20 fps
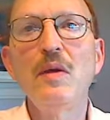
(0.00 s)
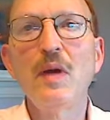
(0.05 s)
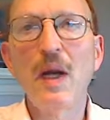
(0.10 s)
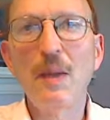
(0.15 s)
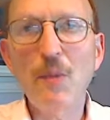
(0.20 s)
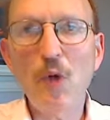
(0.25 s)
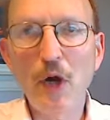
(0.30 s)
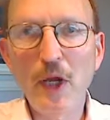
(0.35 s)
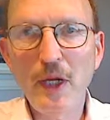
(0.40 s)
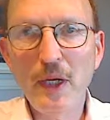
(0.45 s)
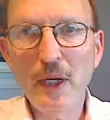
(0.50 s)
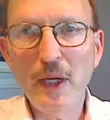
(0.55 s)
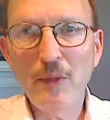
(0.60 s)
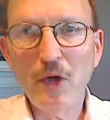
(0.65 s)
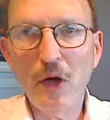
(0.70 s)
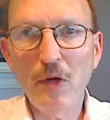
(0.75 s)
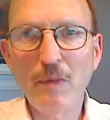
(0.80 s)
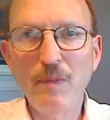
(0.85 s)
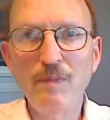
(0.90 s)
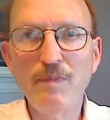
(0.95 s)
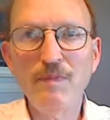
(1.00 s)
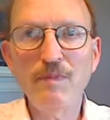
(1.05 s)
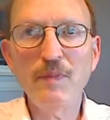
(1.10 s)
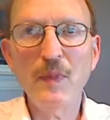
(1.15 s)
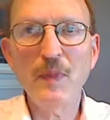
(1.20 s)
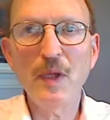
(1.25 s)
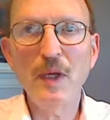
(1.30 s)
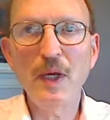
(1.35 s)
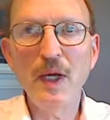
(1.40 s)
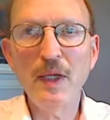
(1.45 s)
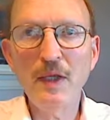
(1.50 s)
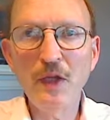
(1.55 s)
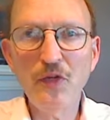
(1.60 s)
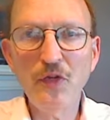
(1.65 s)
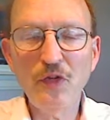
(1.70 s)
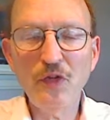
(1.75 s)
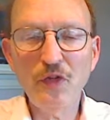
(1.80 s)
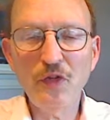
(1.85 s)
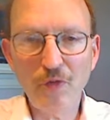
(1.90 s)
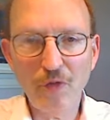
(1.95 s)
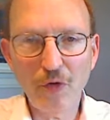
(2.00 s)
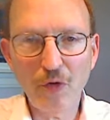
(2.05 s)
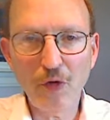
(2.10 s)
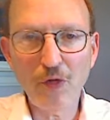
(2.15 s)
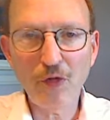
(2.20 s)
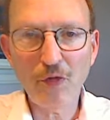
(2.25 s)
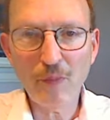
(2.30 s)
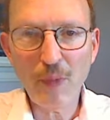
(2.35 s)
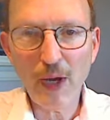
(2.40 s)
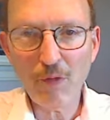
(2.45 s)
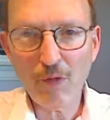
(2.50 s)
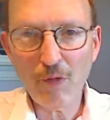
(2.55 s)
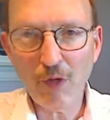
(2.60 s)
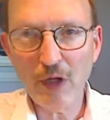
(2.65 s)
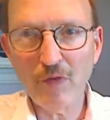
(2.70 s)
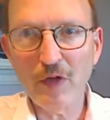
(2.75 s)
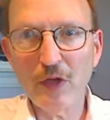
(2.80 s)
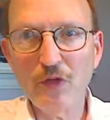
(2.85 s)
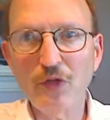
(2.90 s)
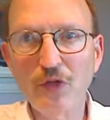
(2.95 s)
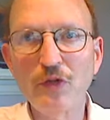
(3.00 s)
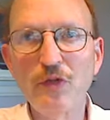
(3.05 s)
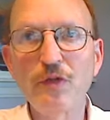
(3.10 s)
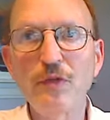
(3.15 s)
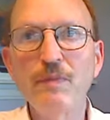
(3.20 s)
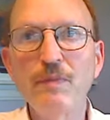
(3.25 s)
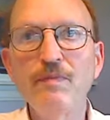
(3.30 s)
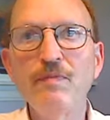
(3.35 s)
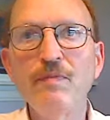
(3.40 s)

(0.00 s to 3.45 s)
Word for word: I'm Marty Nemko, and this is the first of my reinventions.